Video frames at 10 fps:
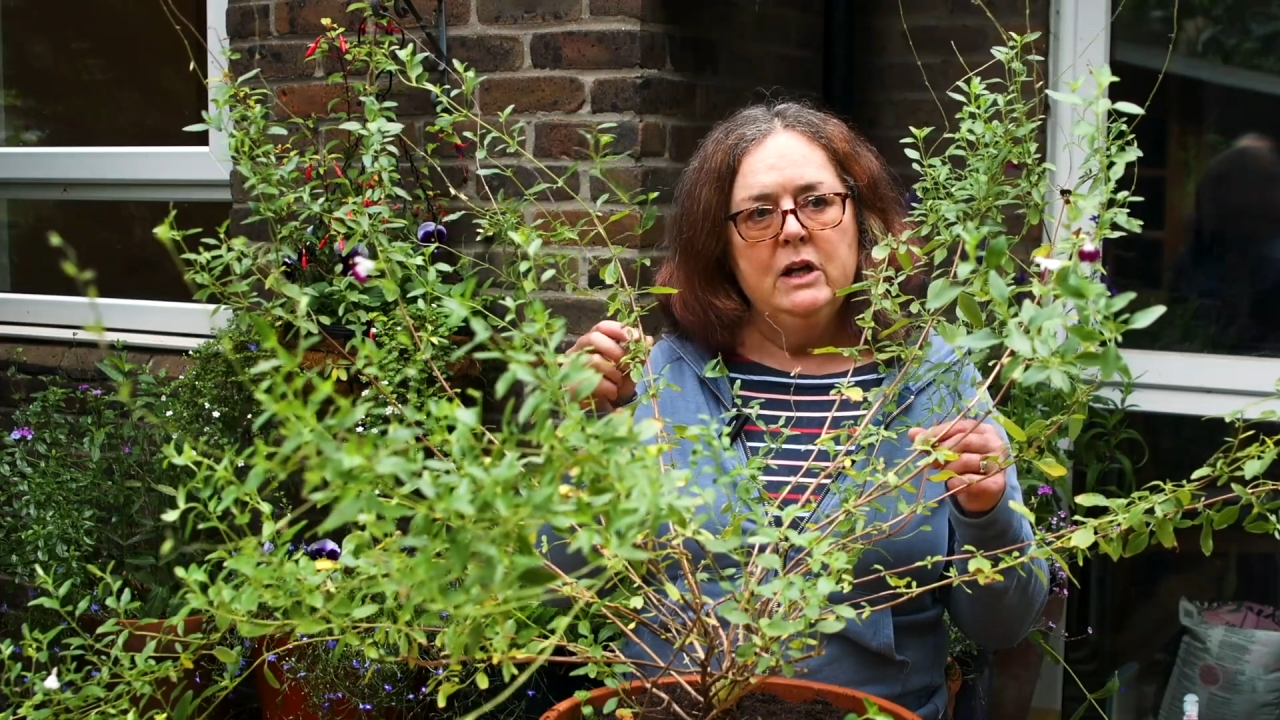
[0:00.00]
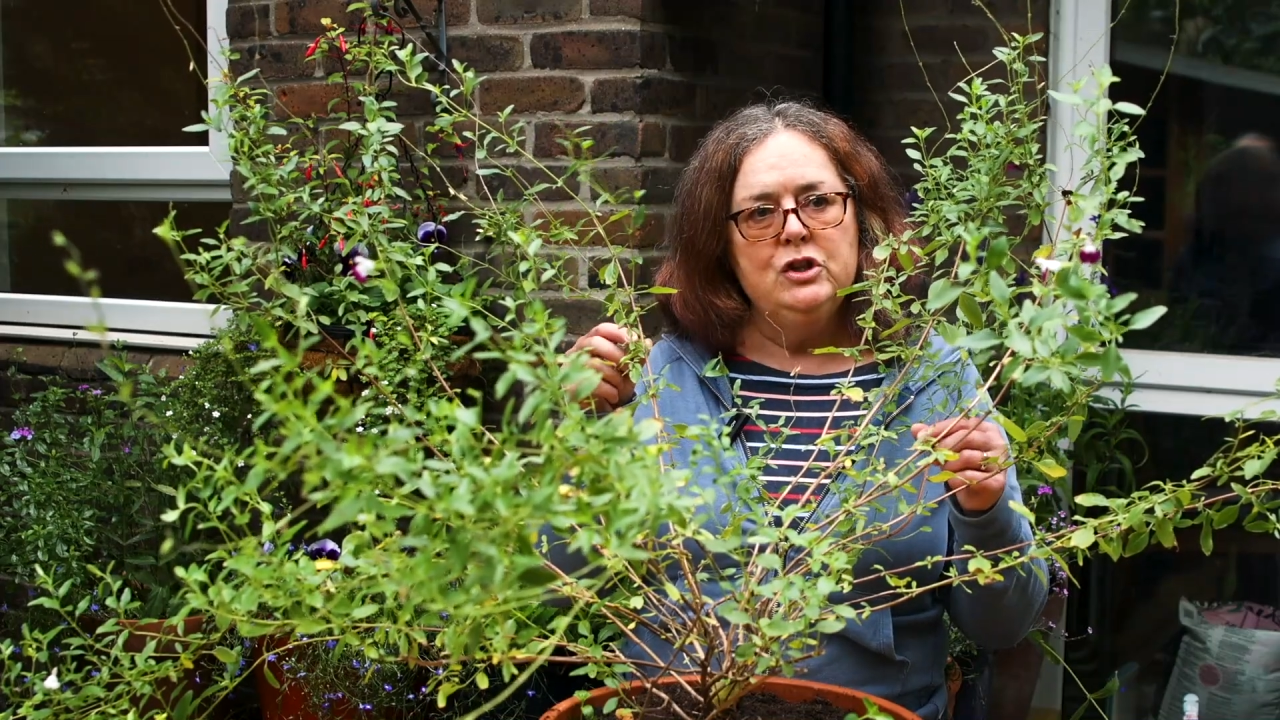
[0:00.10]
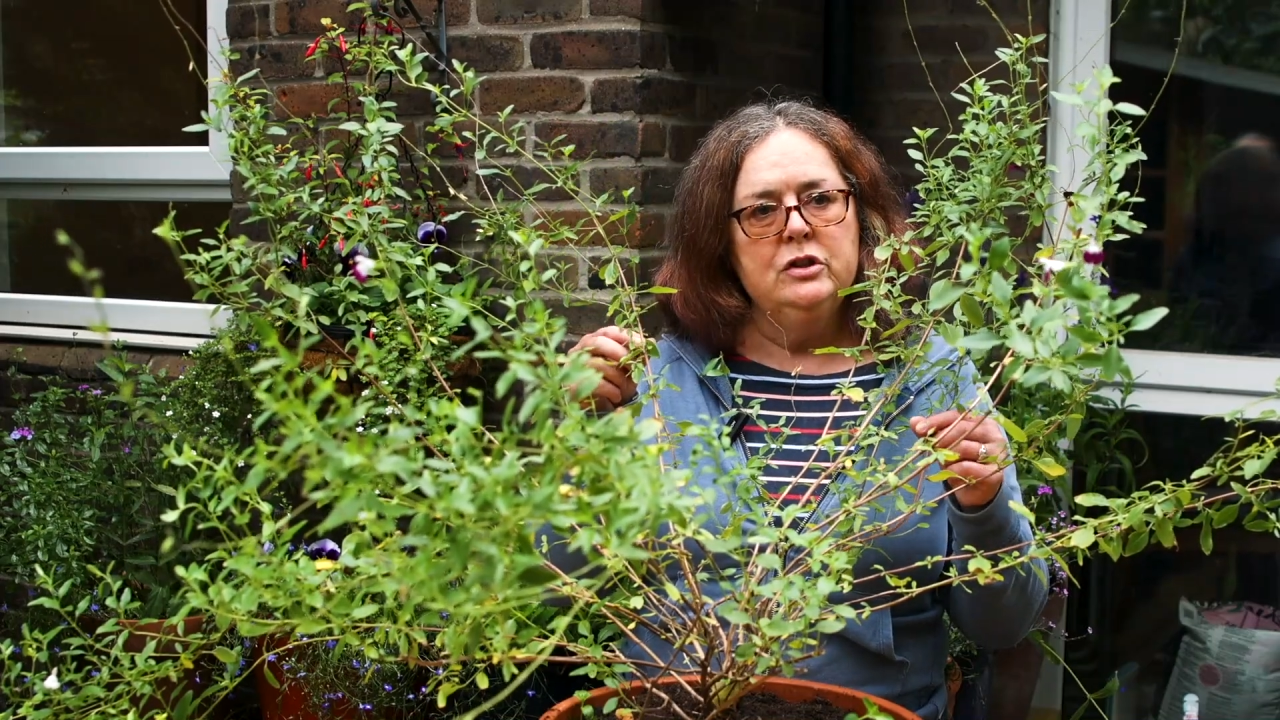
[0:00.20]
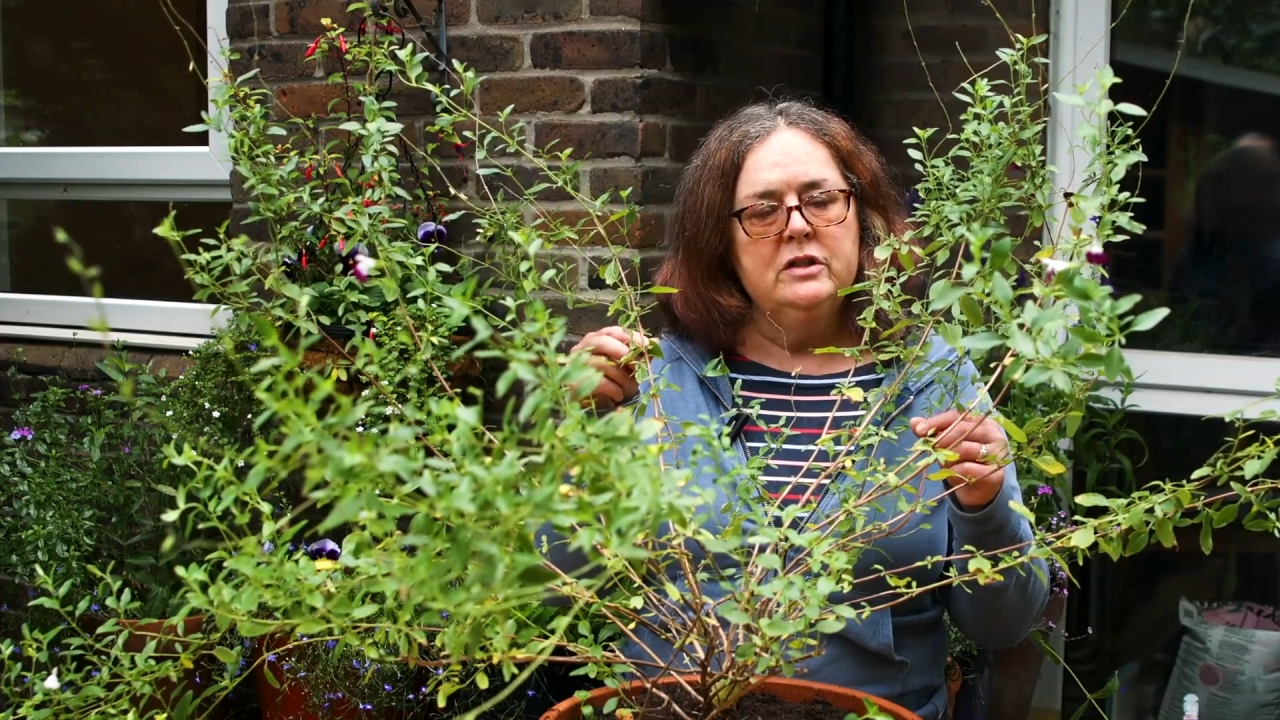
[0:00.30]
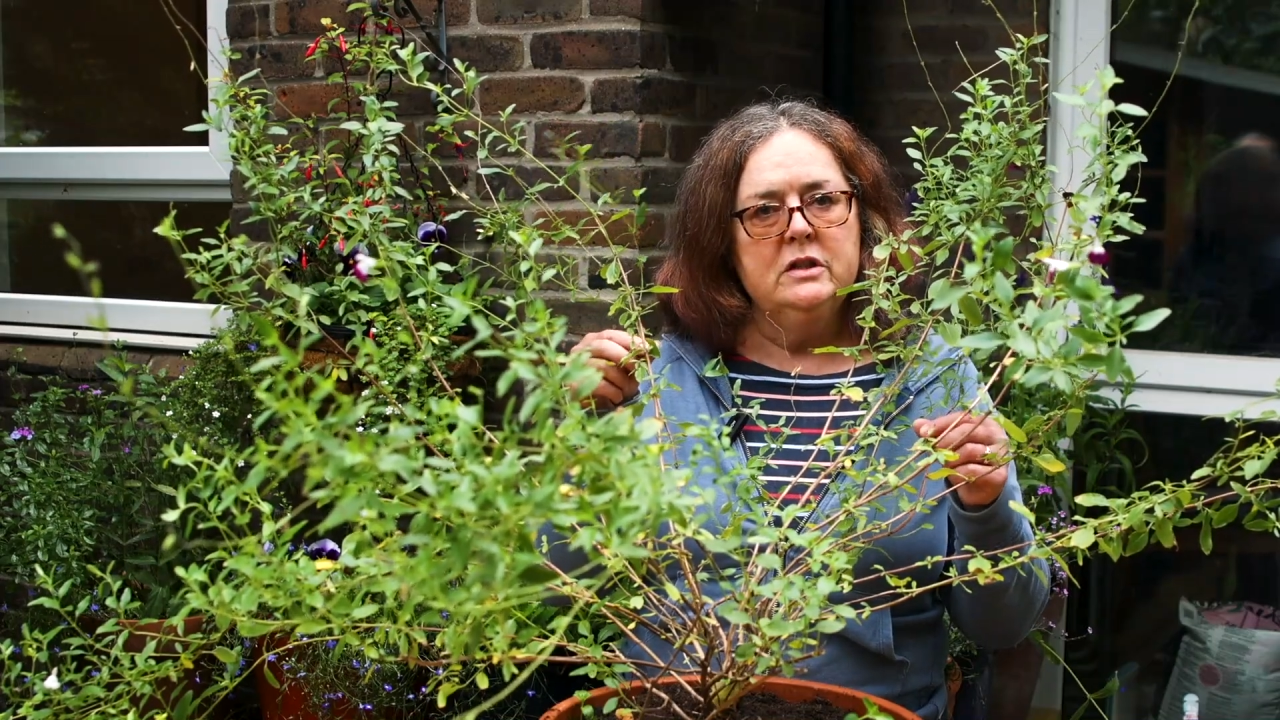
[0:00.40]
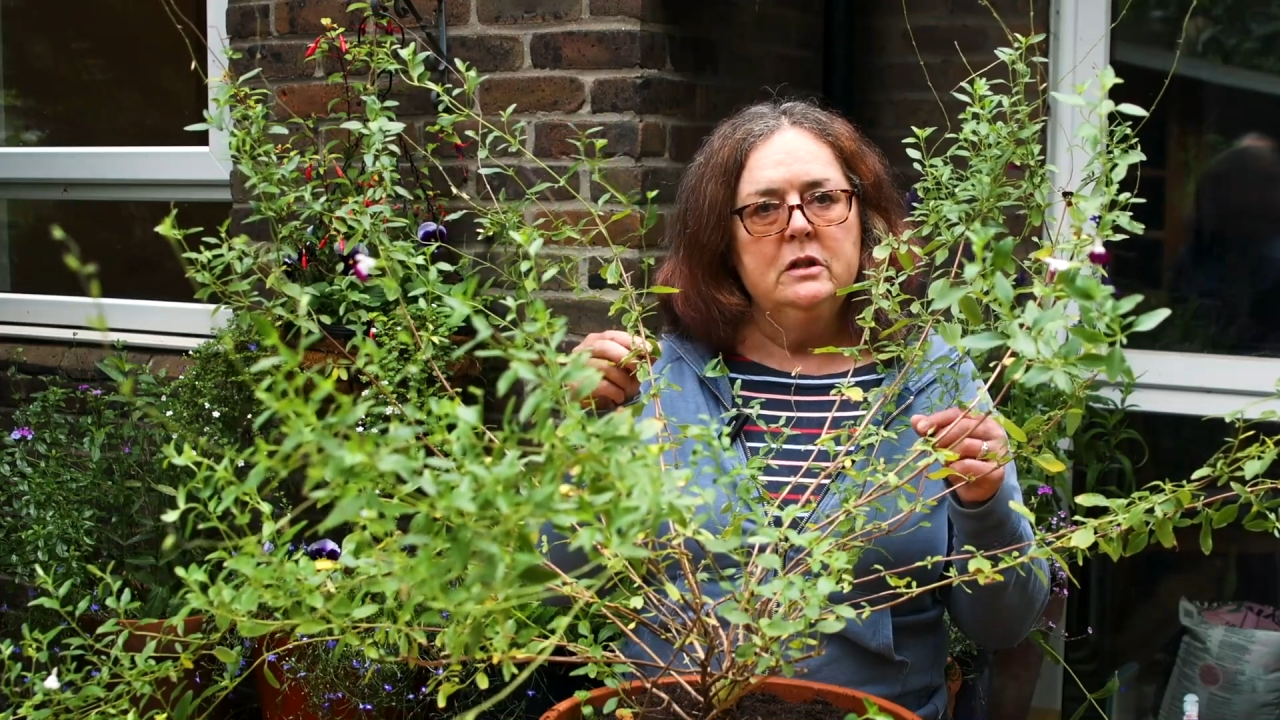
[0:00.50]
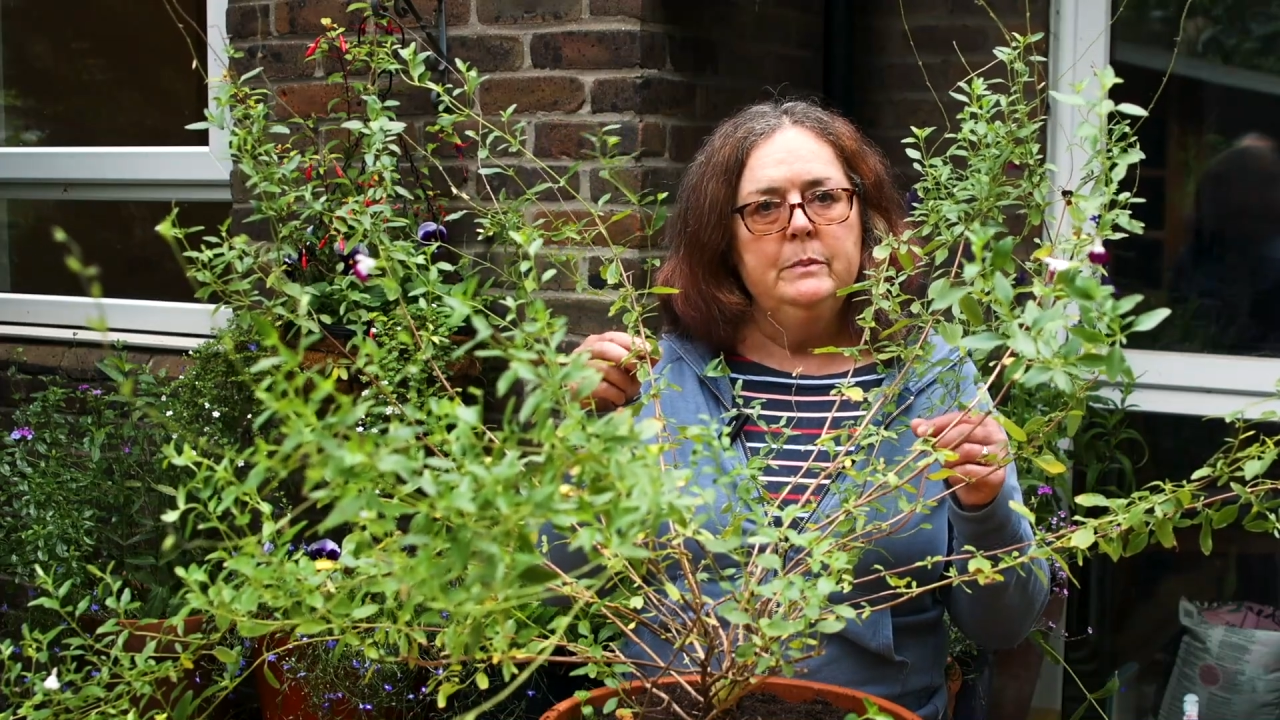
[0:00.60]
it should still